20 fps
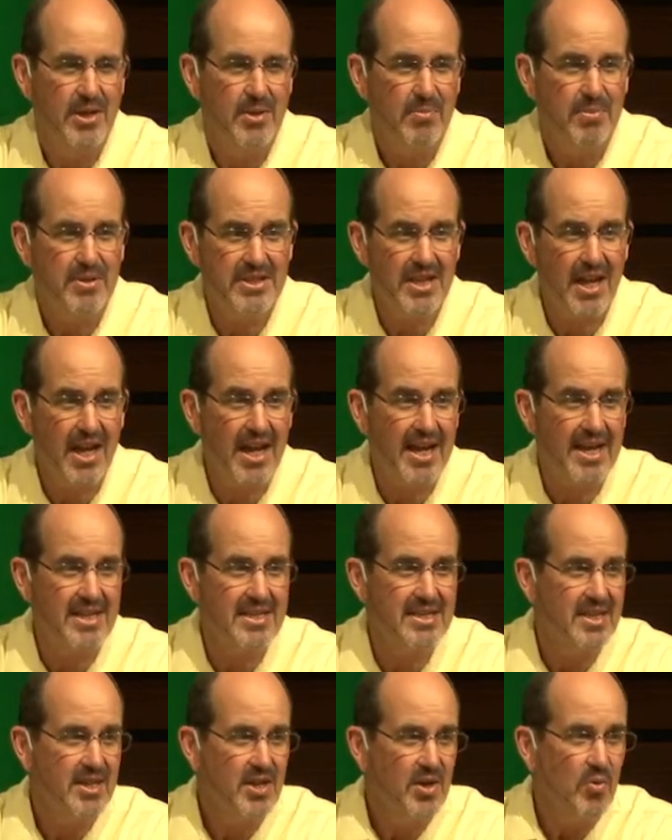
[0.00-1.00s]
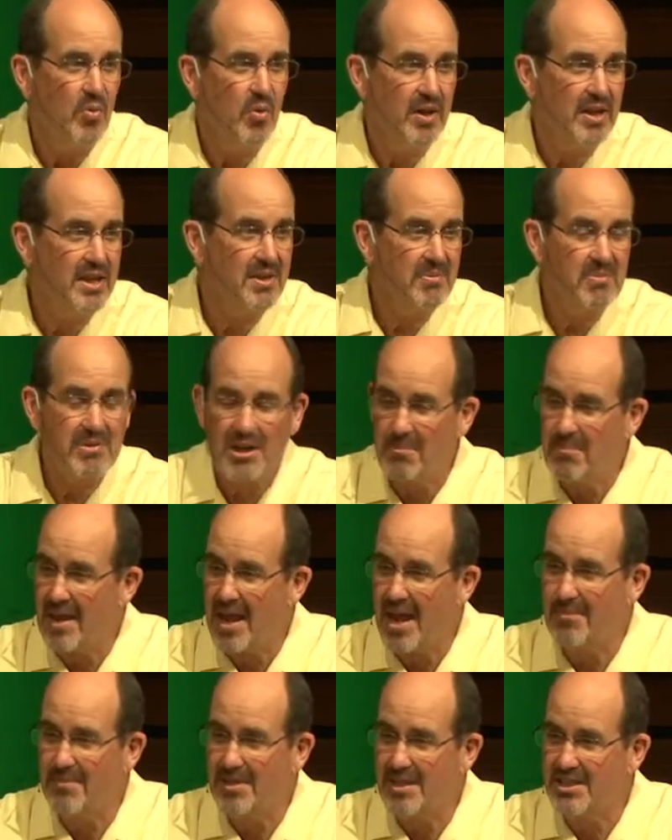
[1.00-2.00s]
Besides, one of the
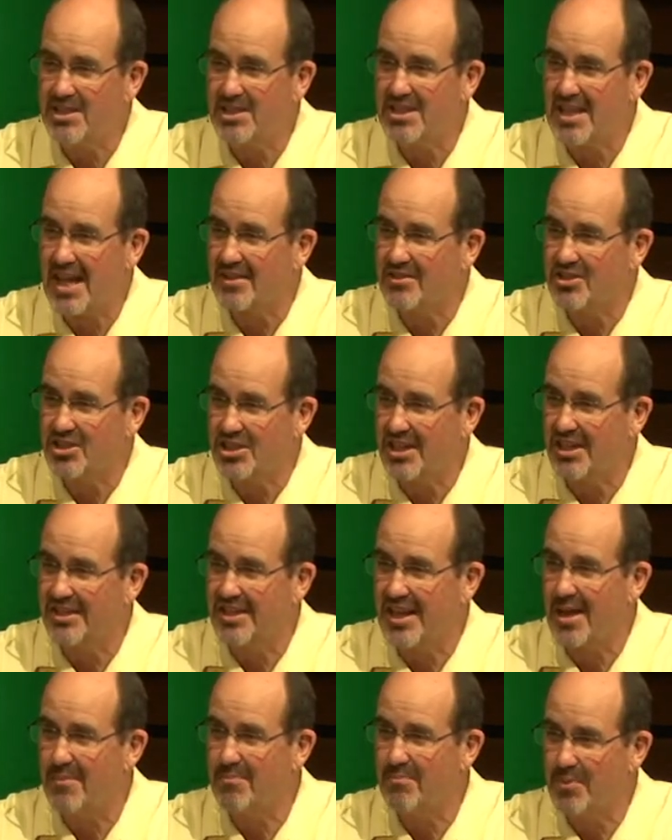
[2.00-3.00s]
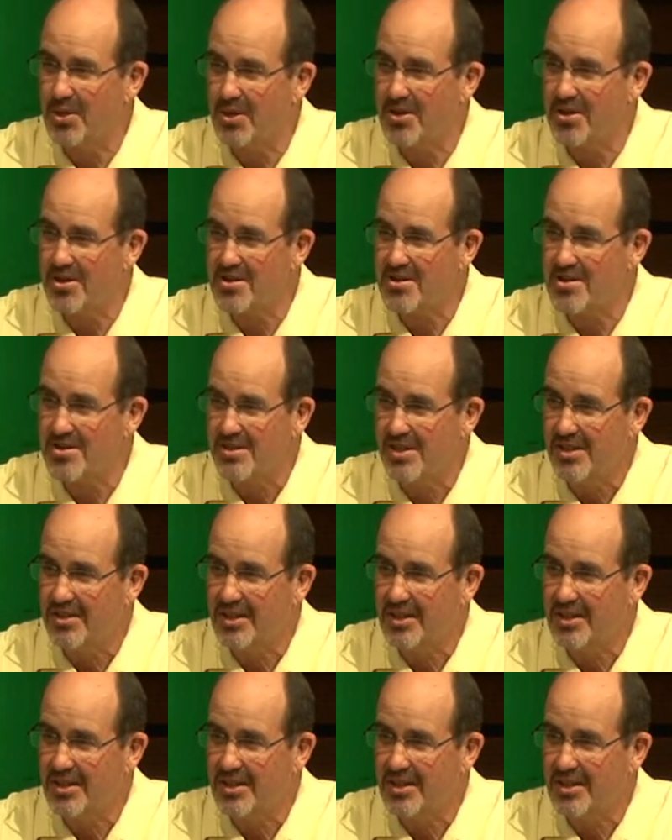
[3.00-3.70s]
commandments, thou shalt not murder,